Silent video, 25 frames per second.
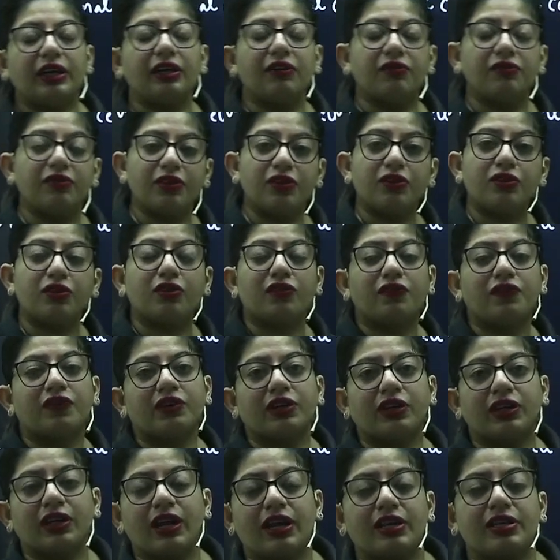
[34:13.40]
vitro
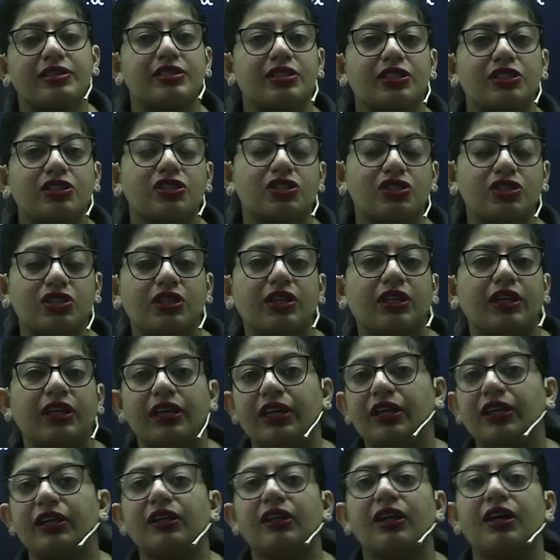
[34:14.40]
fertilization
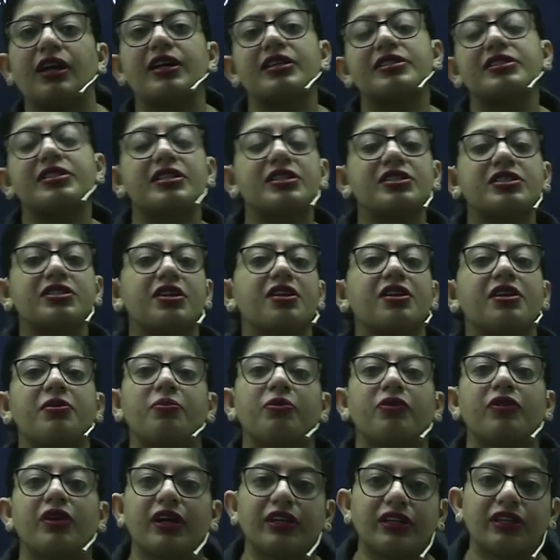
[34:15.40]
in assisted
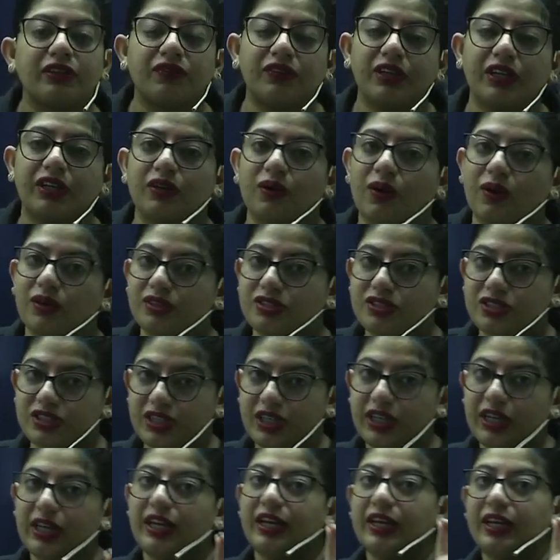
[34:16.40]
reproductive technology
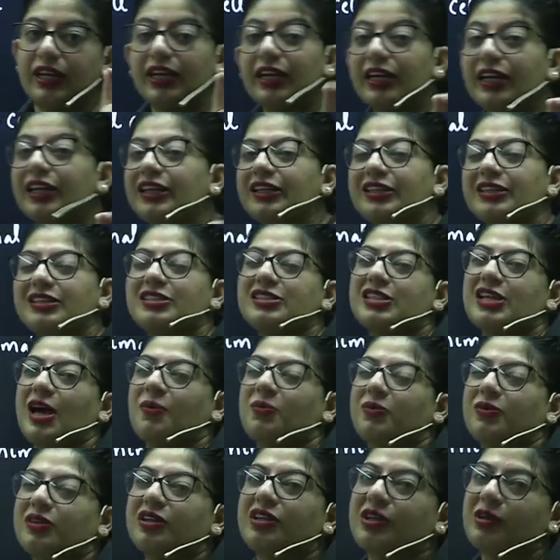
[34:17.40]
in
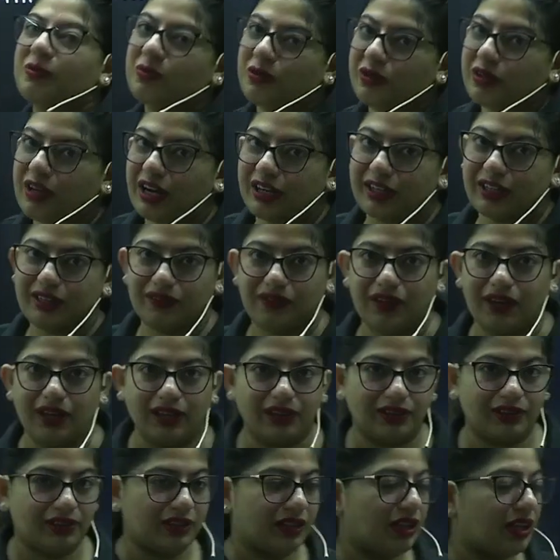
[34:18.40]
chapter reproductive
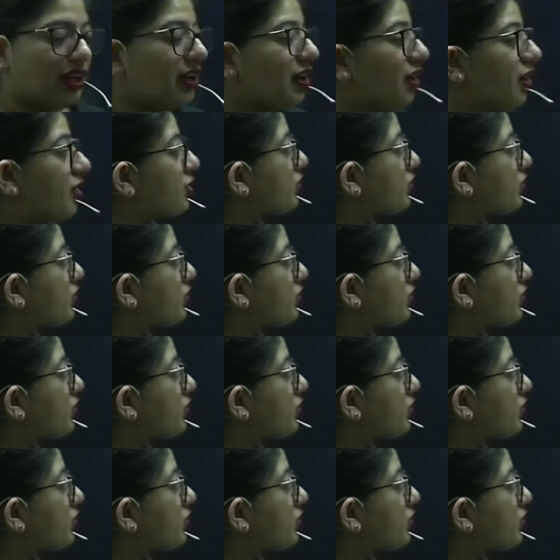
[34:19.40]
health. So